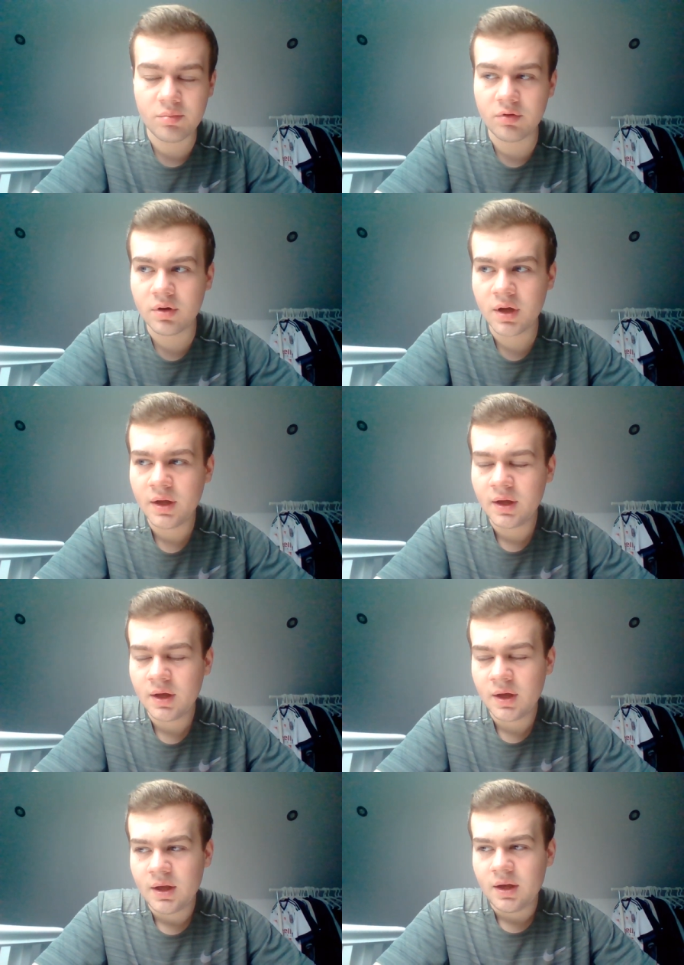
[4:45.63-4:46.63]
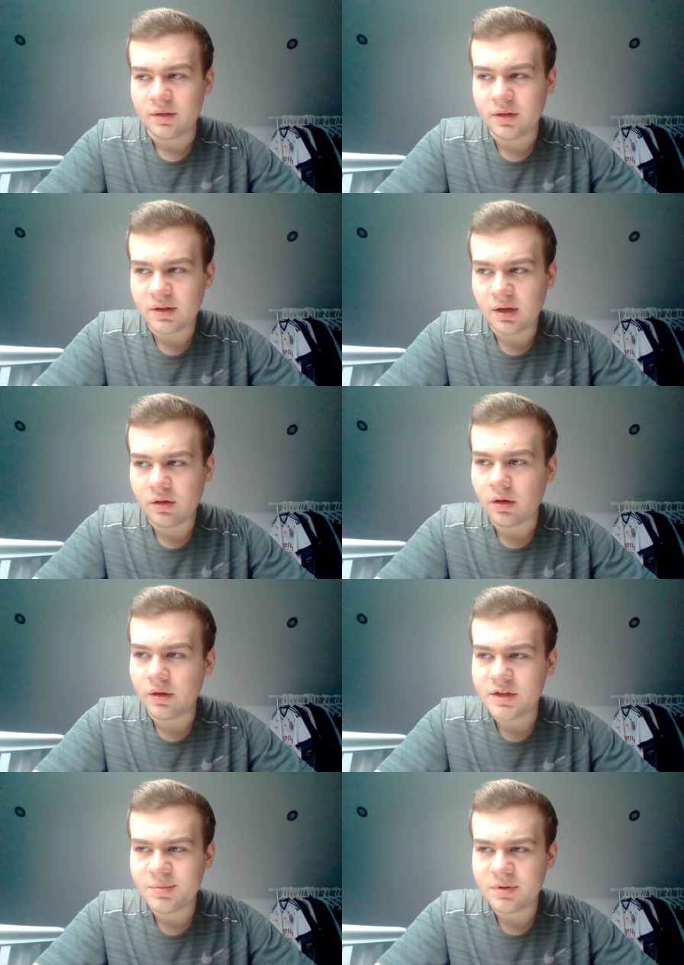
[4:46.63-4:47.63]
But I think Dylan
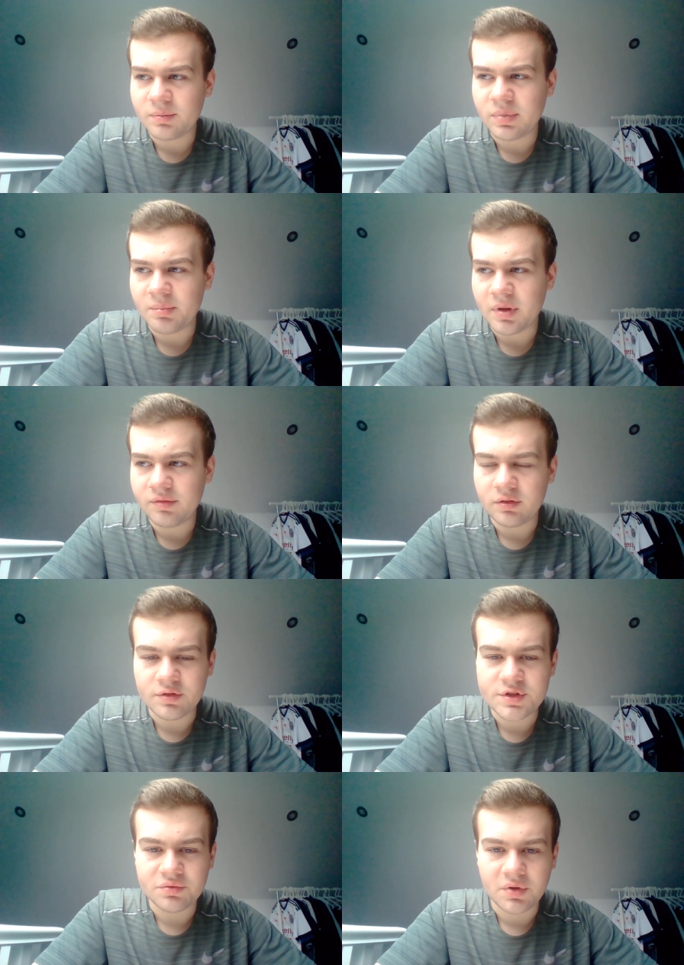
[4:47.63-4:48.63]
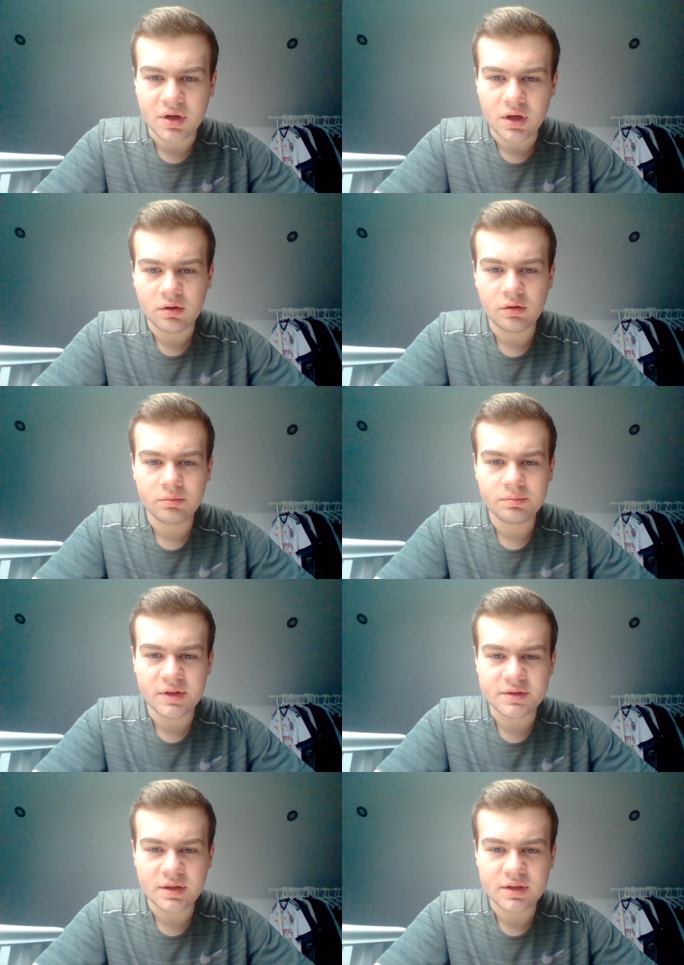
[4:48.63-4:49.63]
Connolly's been a bit of an unsung hero
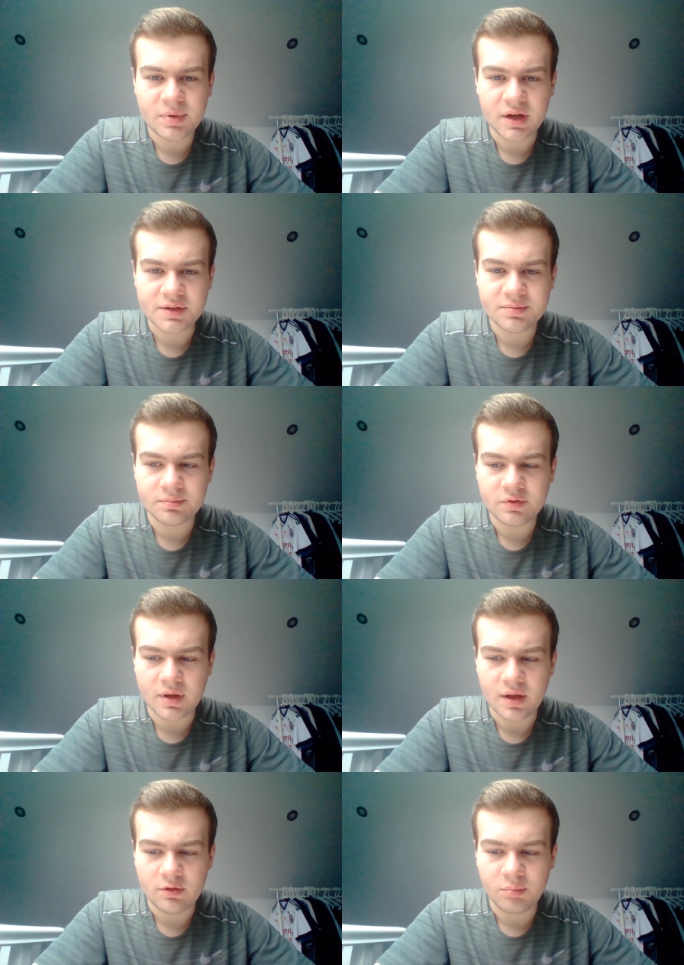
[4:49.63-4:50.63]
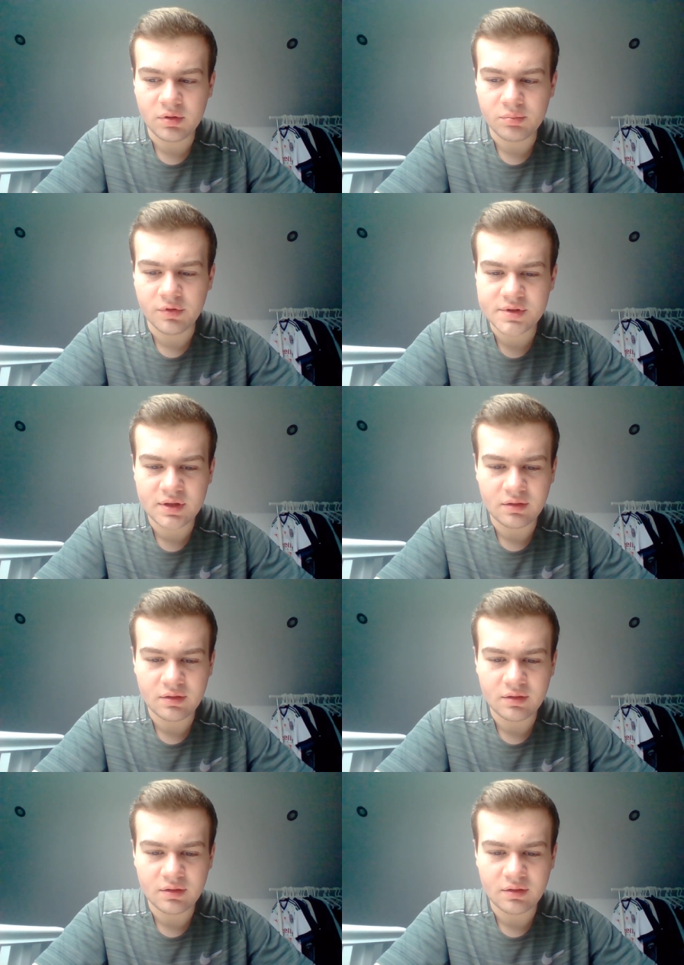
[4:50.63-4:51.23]
these past couple of months.